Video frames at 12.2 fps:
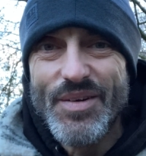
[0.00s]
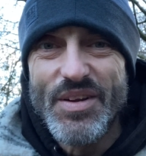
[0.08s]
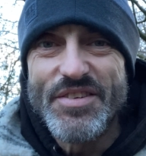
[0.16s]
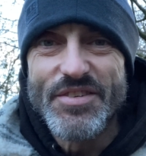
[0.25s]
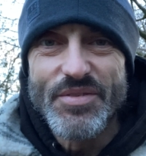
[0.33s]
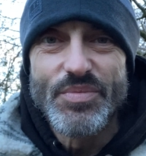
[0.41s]

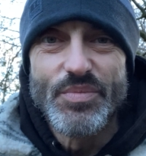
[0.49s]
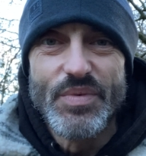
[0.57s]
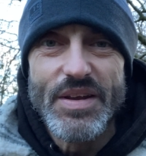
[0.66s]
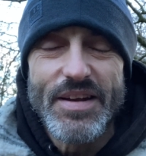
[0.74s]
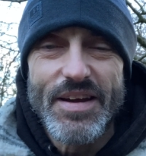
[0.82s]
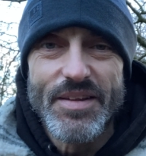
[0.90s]
which is
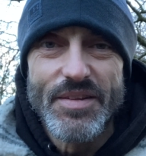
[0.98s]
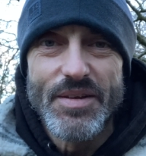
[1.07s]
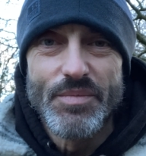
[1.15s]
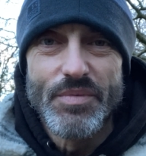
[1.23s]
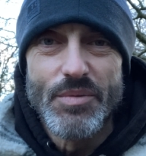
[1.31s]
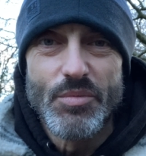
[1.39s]
you know
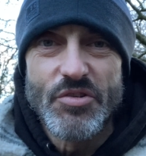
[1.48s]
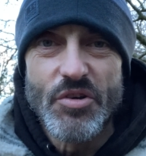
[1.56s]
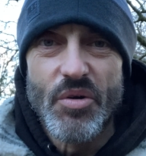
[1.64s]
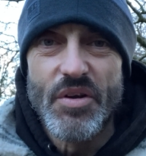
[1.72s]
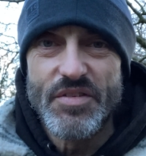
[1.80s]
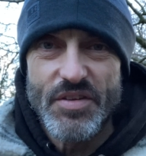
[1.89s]
the the
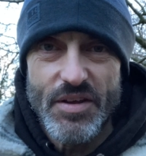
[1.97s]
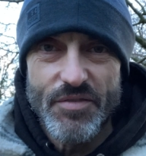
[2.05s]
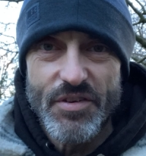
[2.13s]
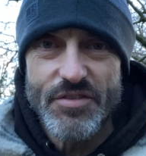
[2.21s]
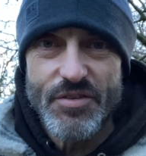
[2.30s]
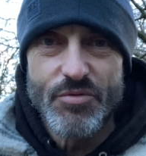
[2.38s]
majority of
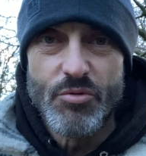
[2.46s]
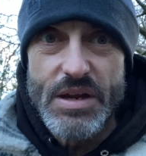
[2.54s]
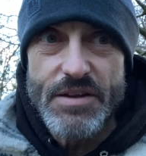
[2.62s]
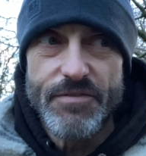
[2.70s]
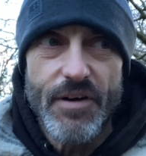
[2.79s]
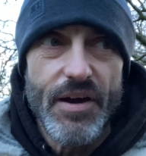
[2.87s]
us of
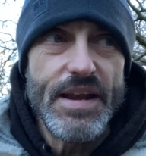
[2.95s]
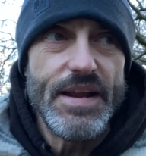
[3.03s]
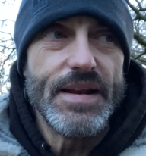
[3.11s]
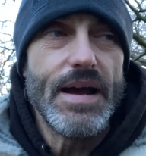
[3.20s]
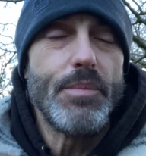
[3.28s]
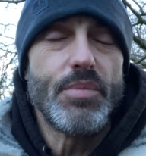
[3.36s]

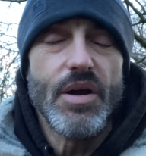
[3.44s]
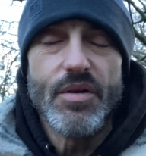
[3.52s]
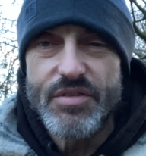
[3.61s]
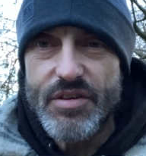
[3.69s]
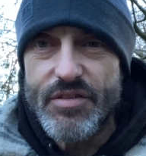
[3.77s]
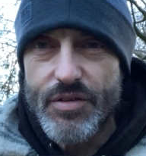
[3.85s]
refining that
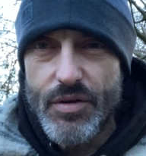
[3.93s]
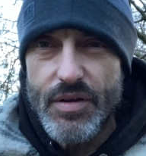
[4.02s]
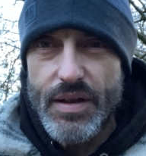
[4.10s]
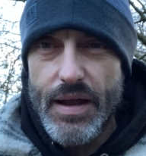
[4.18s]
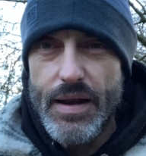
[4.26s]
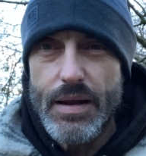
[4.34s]
process on a
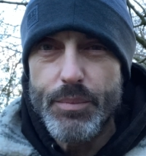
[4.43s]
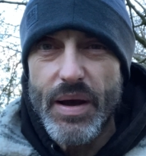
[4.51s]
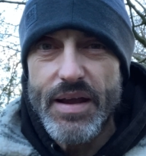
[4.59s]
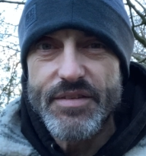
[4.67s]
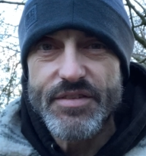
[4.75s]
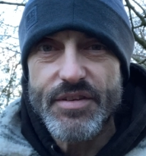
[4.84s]
daily
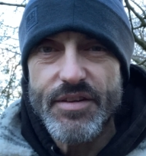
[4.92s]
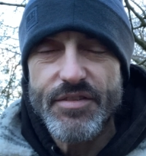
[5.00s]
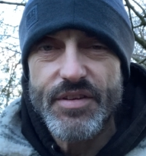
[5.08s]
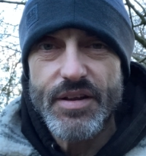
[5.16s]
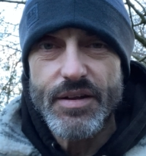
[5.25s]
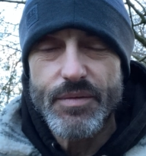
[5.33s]

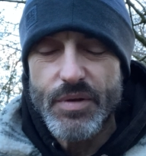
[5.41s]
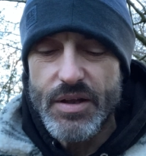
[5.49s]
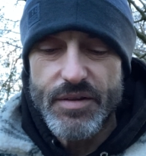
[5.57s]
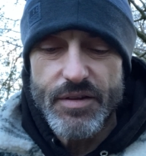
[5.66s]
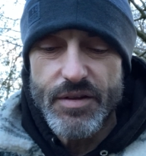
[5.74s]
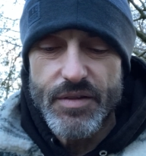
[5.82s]
basis, you
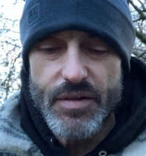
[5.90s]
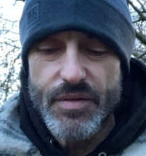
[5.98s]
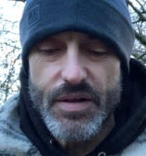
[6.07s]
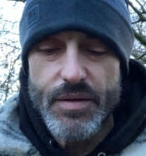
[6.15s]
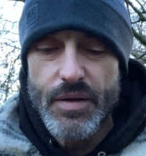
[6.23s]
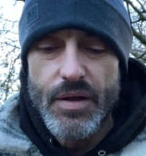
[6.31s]
know, the, the,
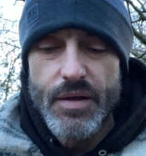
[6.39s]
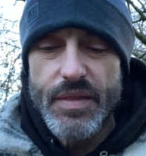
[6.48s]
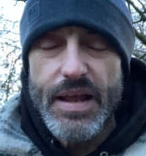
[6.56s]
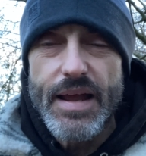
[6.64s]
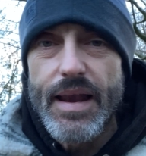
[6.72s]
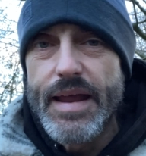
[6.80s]
the
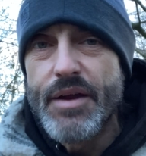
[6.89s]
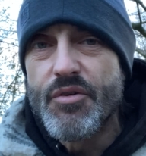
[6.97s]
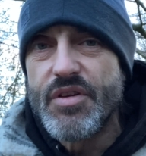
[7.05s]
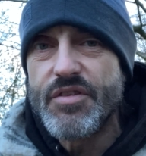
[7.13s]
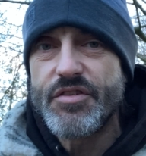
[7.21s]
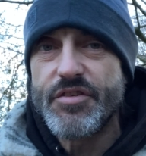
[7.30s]
the
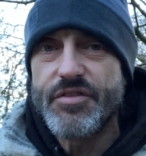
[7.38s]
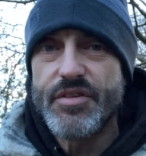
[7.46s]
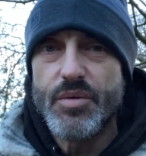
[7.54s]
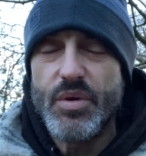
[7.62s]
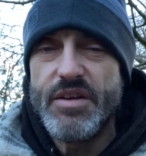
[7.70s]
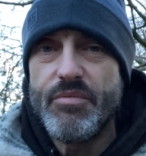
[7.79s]
clearances
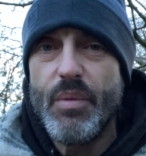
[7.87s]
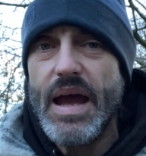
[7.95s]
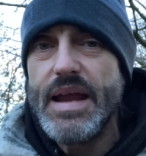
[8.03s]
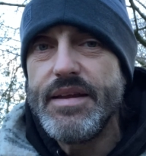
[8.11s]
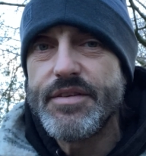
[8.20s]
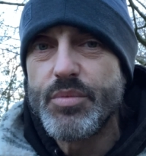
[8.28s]
that we've
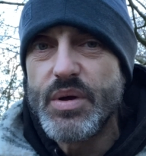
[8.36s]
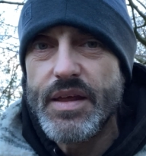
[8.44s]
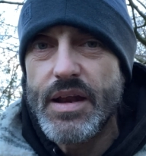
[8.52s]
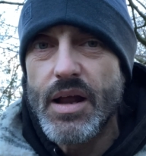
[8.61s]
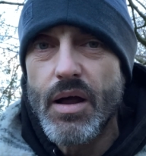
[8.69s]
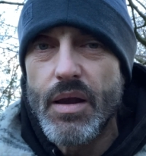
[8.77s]
made
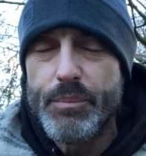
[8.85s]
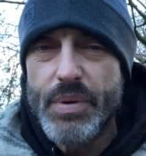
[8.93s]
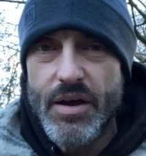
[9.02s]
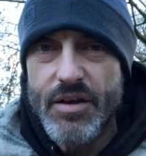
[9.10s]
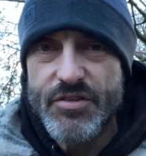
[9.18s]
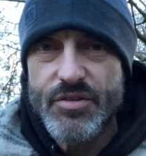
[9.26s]
within our
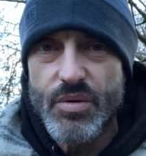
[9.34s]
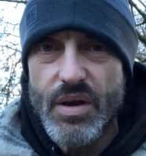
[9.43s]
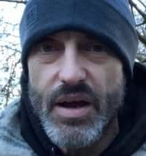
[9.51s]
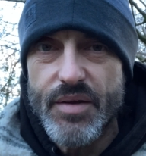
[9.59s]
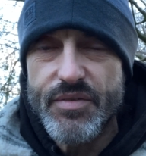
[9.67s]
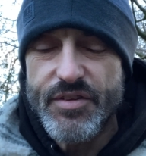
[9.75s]
personal
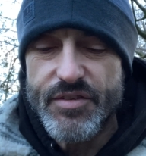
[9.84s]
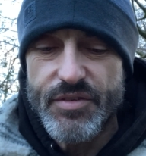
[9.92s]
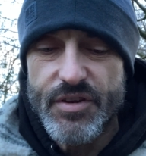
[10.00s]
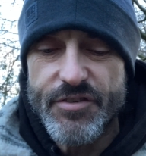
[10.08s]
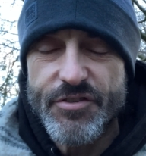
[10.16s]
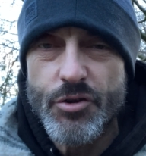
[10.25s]
lives is
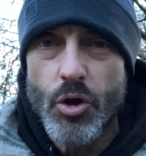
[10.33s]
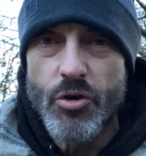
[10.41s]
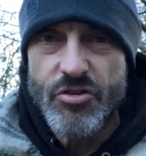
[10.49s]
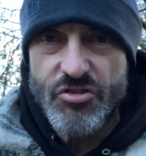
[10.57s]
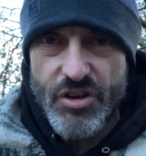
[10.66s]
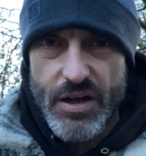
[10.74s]

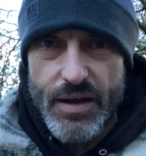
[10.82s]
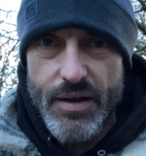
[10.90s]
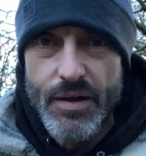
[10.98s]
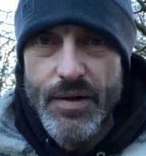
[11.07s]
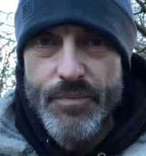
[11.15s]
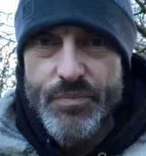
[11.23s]
astonishing
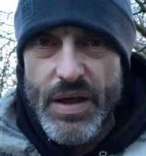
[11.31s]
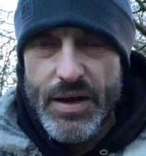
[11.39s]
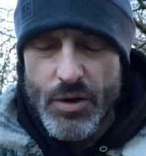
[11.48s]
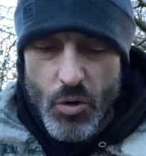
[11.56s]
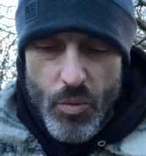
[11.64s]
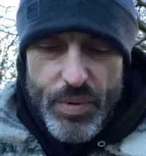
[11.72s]
and
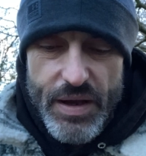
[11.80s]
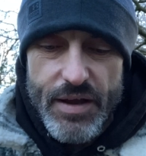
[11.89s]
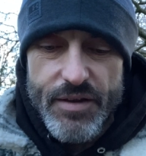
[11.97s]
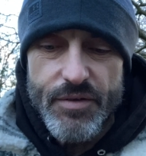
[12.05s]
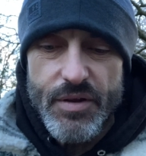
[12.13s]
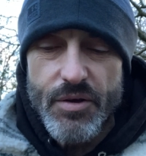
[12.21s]
it all
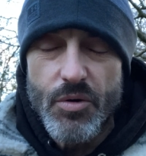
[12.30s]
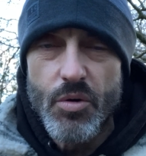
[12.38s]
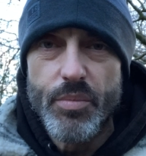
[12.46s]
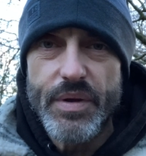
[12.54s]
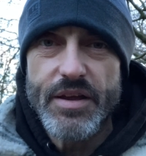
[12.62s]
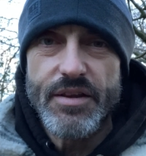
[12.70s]
begin it
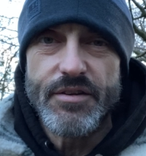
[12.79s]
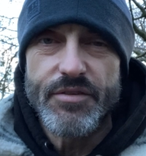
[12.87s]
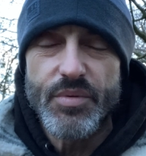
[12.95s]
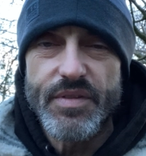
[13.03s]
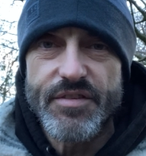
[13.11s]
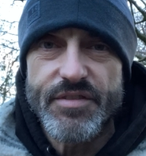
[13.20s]
all begins
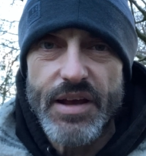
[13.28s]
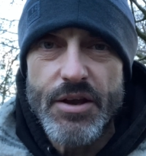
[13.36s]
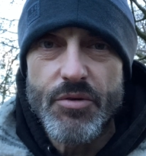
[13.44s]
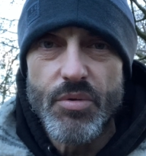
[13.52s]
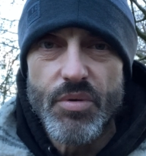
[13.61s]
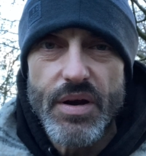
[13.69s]
with the
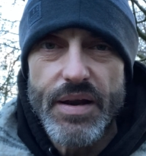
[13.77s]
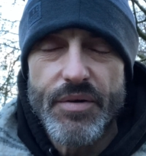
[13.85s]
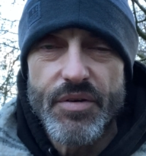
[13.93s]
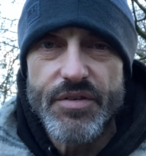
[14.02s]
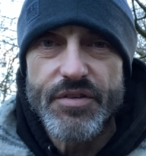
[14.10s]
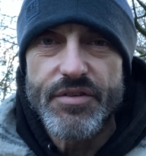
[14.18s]
sacral
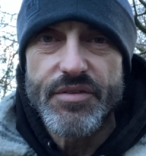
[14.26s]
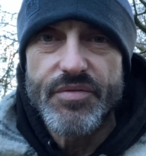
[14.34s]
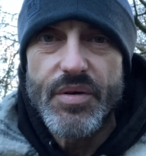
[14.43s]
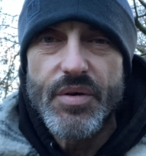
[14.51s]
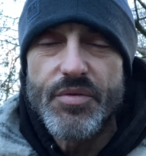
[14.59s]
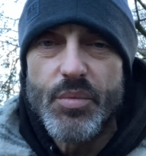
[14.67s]
clearances if
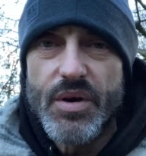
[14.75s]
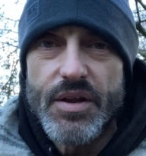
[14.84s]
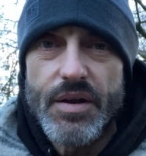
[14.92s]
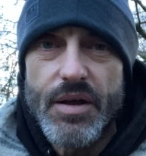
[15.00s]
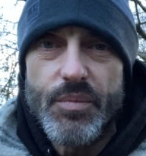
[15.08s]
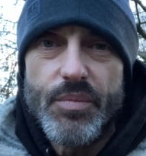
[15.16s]
you ever want
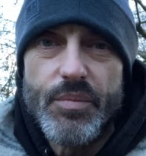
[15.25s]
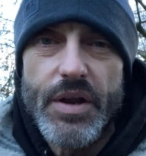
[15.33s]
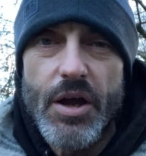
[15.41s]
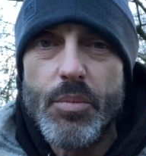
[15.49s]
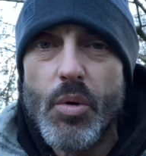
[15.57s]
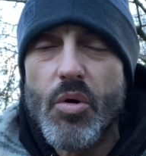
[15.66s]
to
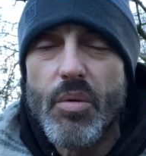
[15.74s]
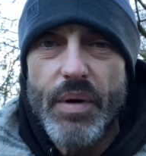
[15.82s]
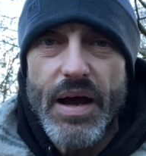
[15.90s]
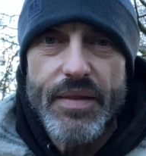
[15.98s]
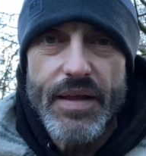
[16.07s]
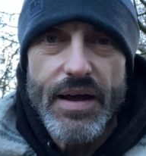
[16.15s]
know, more
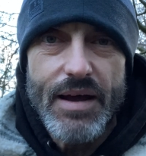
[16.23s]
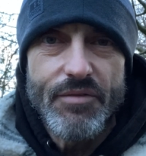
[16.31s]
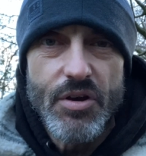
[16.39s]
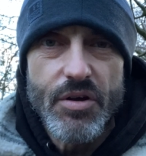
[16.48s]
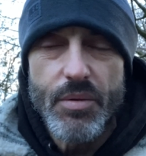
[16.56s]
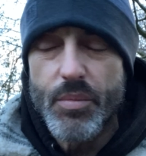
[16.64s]
about that have a
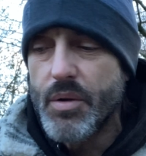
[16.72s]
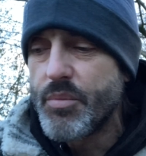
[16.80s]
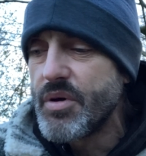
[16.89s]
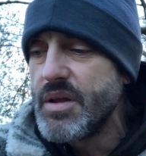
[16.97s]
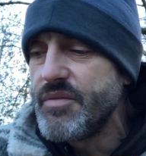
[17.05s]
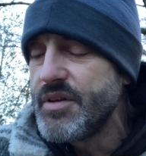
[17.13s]
look at my
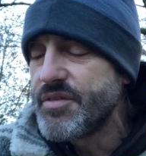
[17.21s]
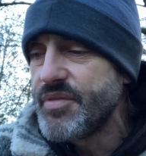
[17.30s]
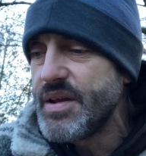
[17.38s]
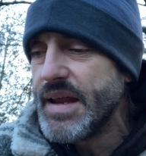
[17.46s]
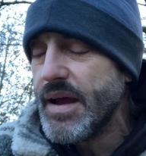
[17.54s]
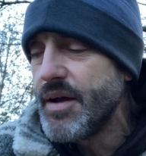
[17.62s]
previous
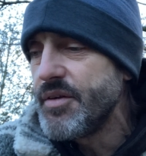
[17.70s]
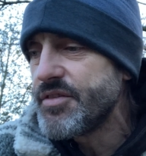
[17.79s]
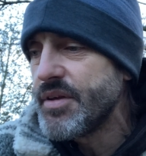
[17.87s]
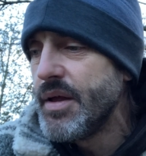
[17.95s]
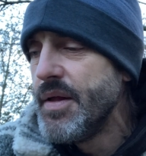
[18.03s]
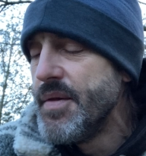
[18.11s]

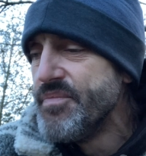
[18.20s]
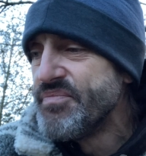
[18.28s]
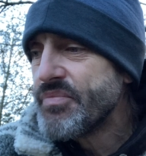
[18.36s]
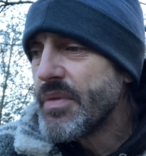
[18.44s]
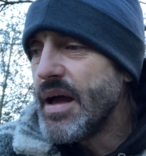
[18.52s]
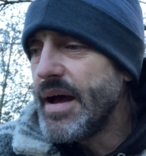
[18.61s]
videos
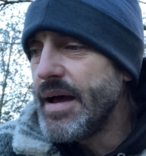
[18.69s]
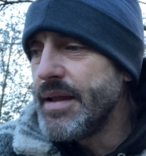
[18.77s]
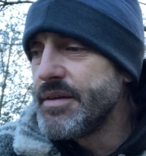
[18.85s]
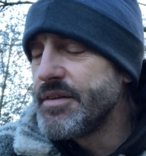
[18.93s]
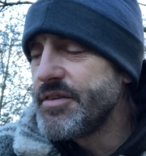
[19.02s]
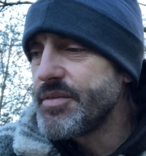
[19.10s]

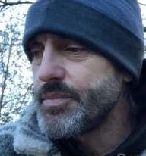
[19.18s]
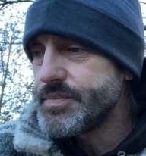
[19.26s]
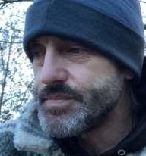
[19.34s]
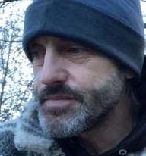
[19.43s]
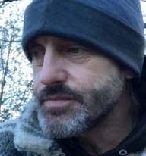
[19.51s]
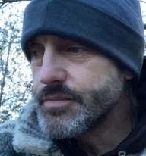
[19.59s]
and
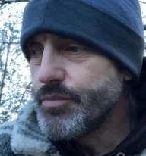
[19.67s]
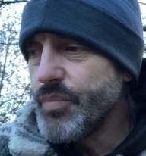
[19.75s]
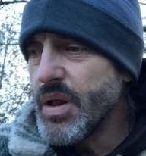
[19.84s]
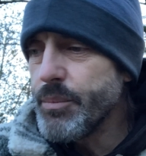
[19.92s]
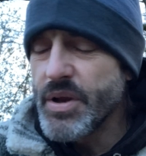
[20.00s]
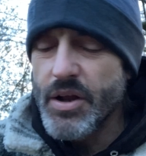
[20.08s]

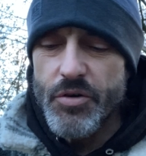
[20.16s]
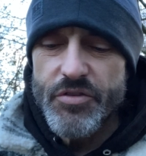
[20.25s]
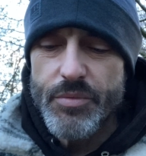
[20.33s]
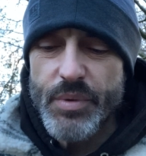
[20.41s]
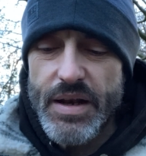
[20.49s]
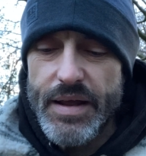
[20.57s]

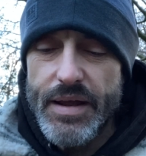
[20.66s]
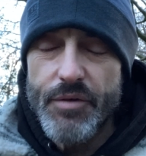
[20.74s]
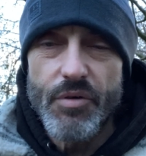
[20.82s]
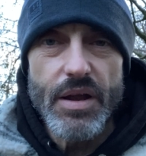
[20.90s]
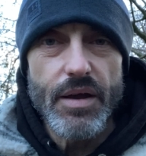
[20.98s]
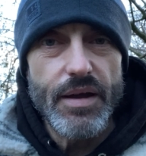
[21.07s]
penultimately it
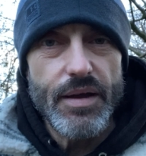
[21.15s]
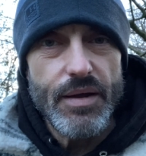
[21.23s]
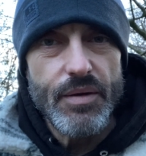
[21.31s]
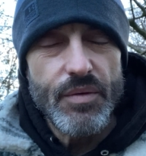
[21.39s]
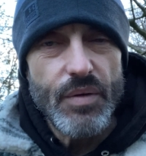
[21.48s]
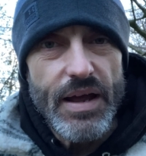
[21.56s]

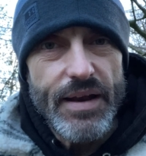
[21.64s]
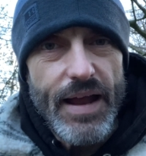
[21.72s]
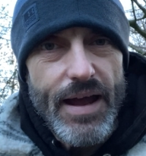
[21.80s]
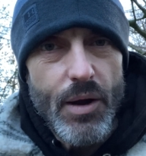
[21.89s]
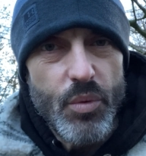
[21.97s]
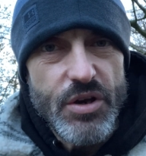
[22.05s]
and, and
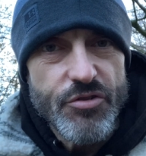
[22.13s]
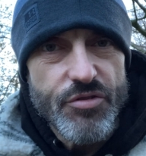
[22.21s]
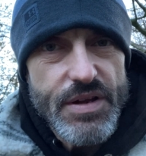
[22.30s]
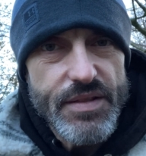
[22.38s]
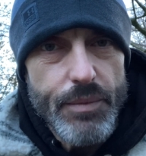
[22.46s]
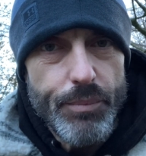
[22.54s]
how we
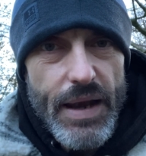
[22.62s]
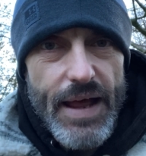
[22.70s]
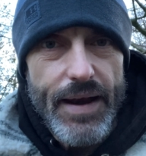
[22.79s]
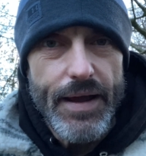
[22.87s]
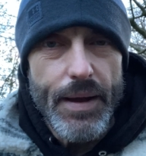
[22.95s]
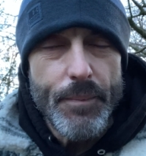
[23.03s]
treat the
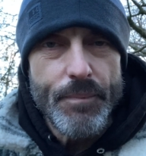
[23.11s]
planet